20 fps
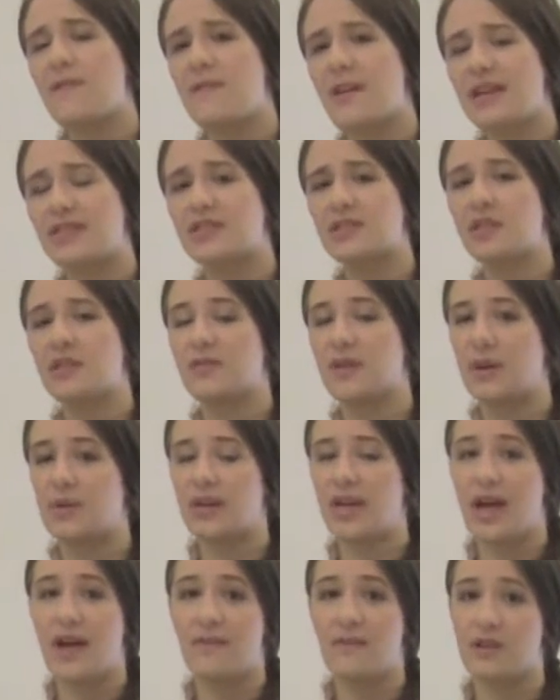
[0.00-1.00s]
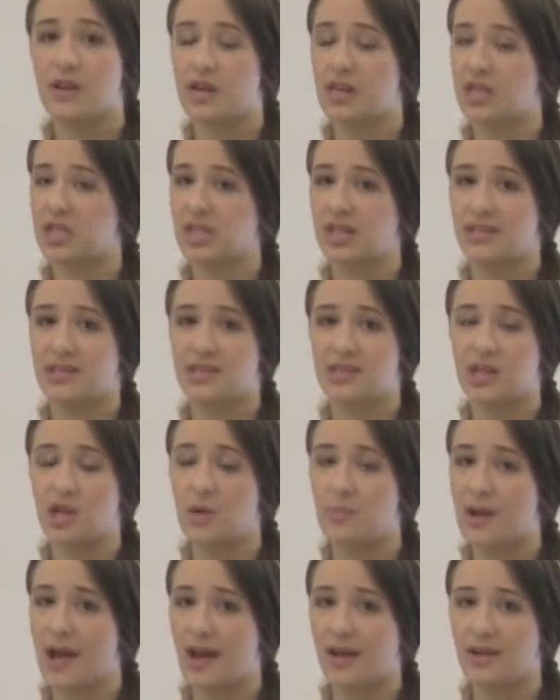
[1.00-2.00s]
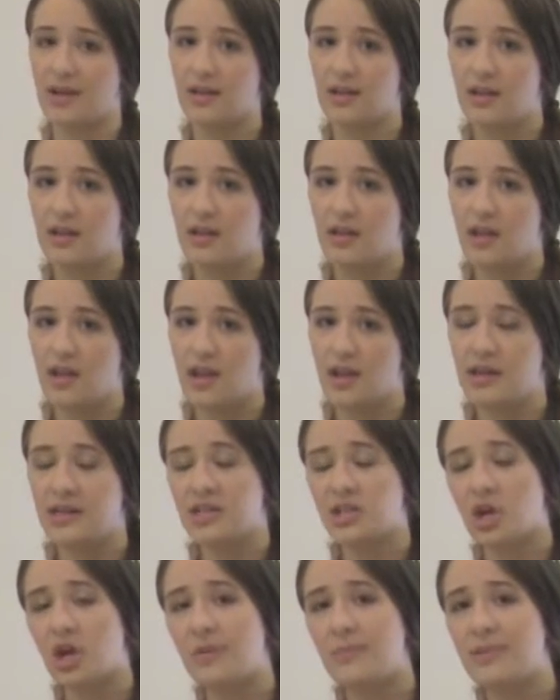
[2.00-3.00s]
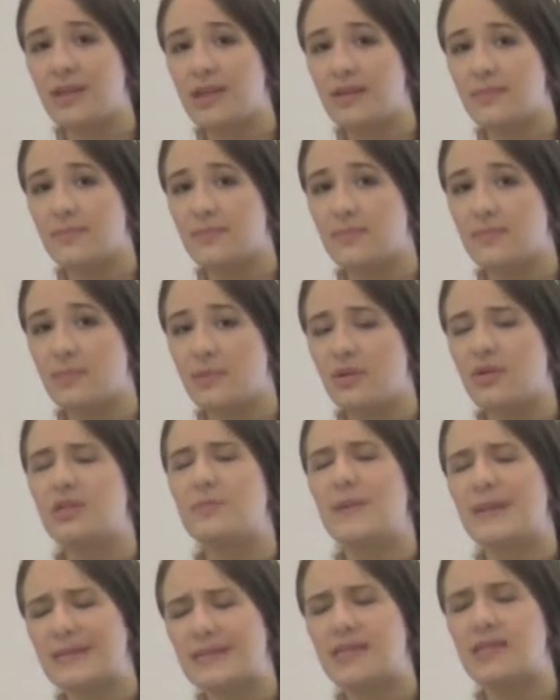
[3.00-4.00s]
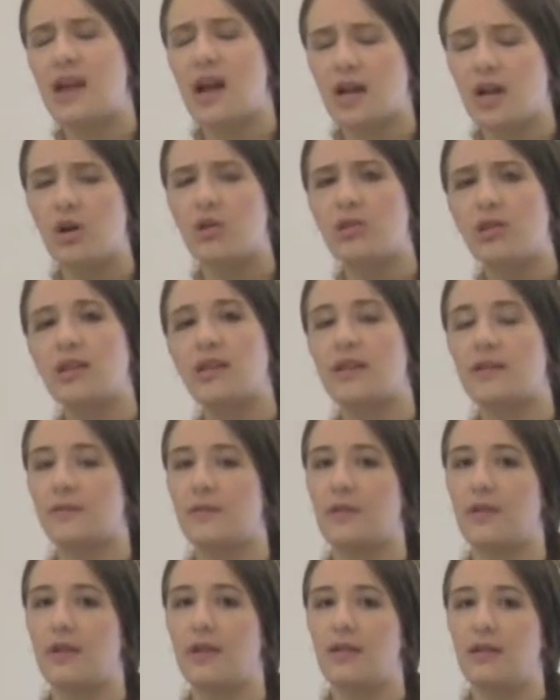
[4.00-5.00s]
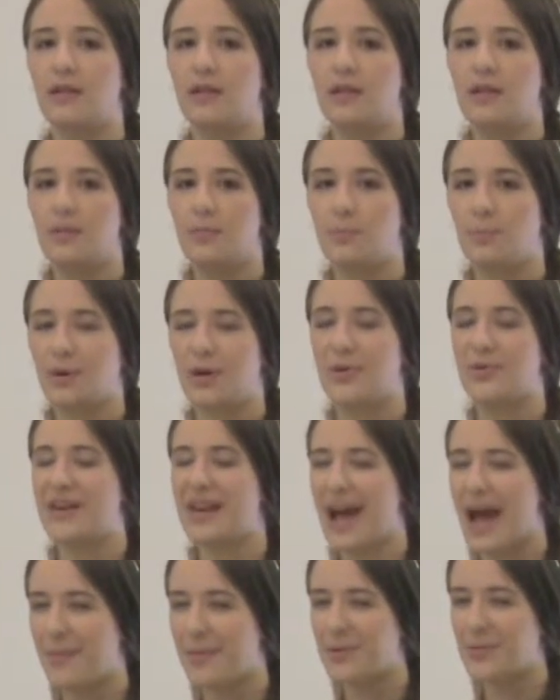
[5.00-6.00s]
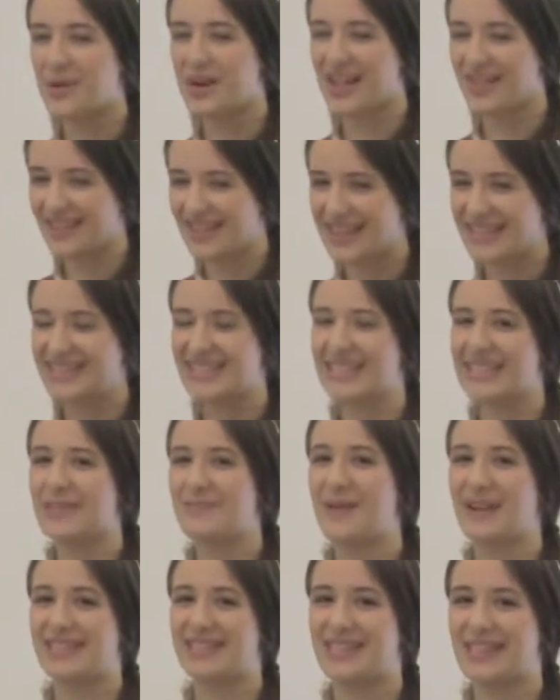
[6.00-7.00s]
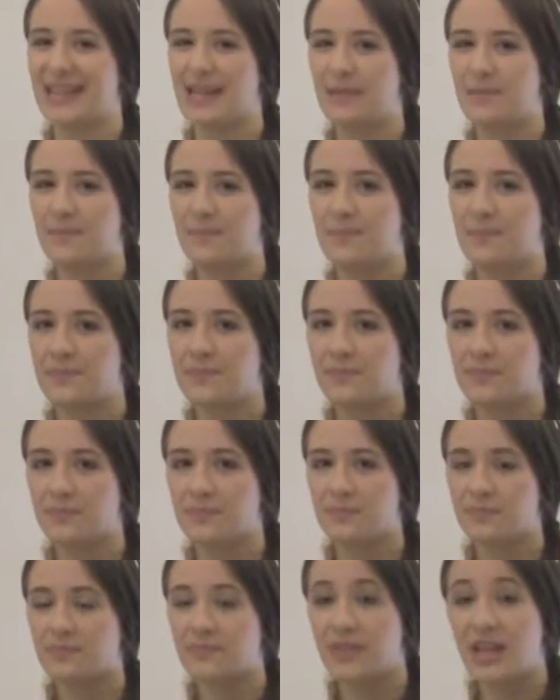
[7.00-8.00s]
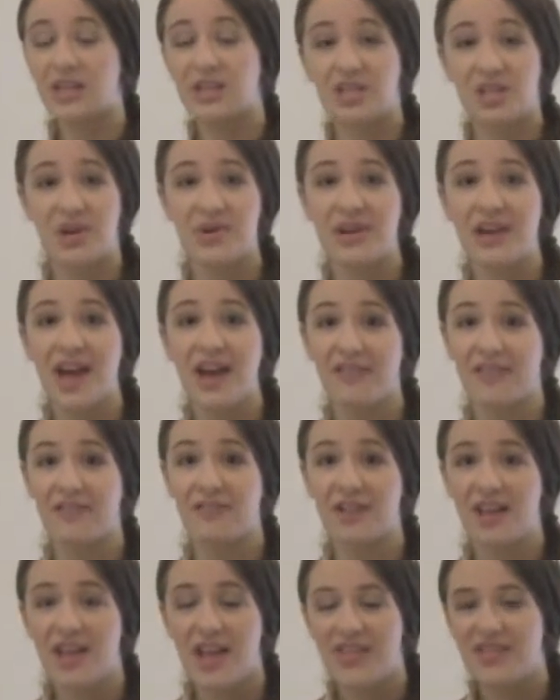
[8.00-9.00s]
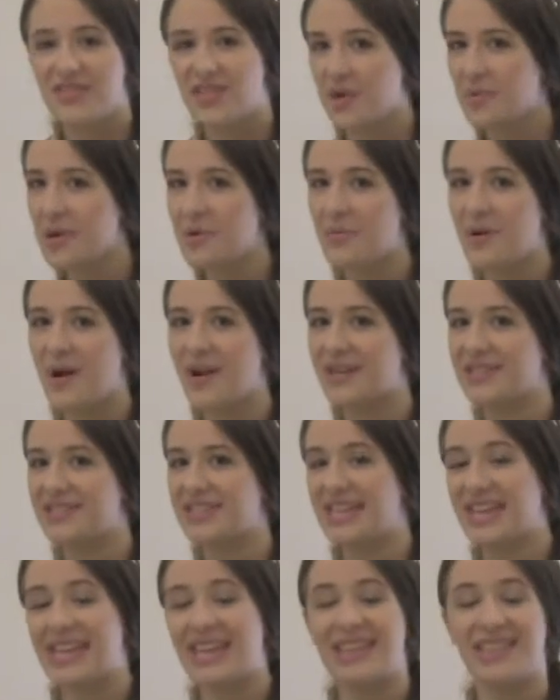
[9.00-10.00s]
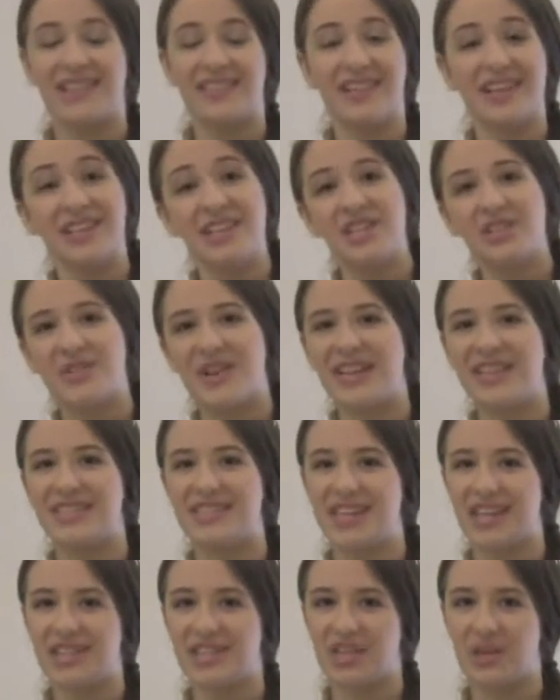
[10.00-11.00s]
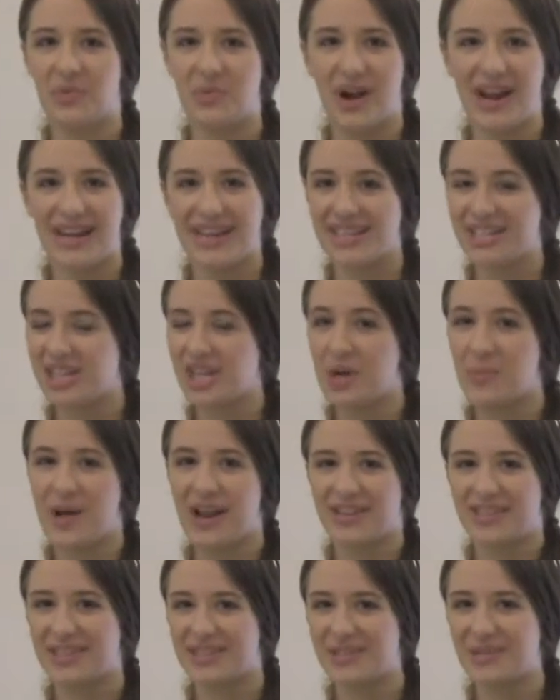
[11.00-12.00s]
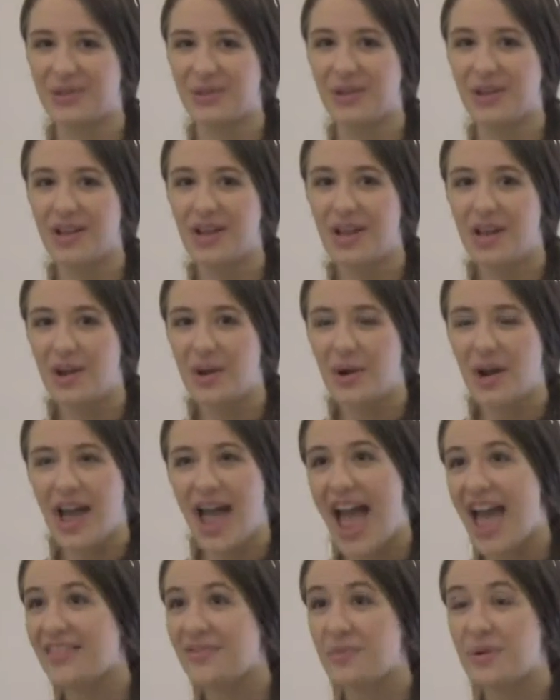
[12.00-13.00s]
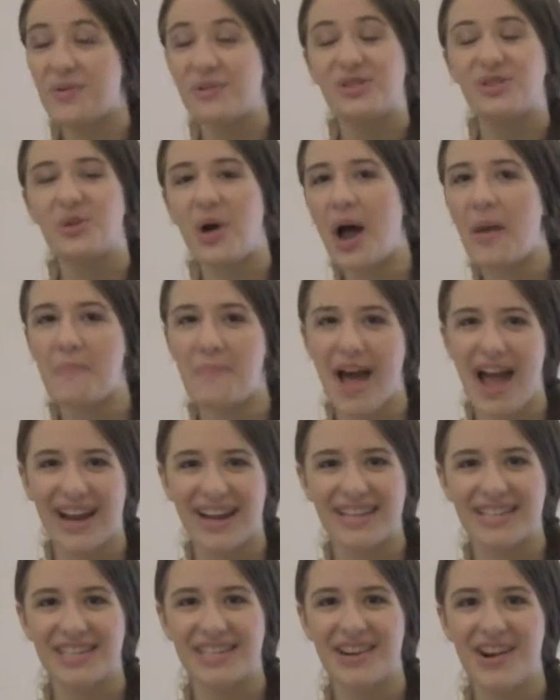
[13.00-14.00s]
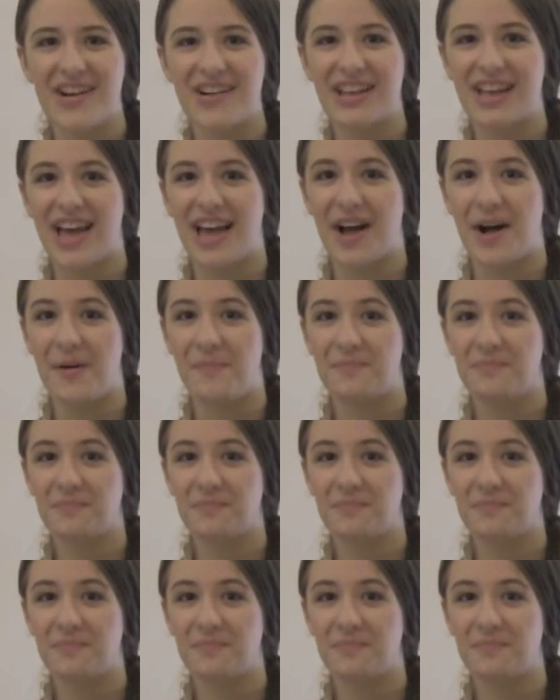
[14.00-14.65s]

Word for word: professor if I would ever get a chance to go back, and he told me it was best to not go looking for it, but it would happen when I least expected it. And sure enough, there we were, sitting in the London train station waiting to go back to school, and we were drawn back into Narnia.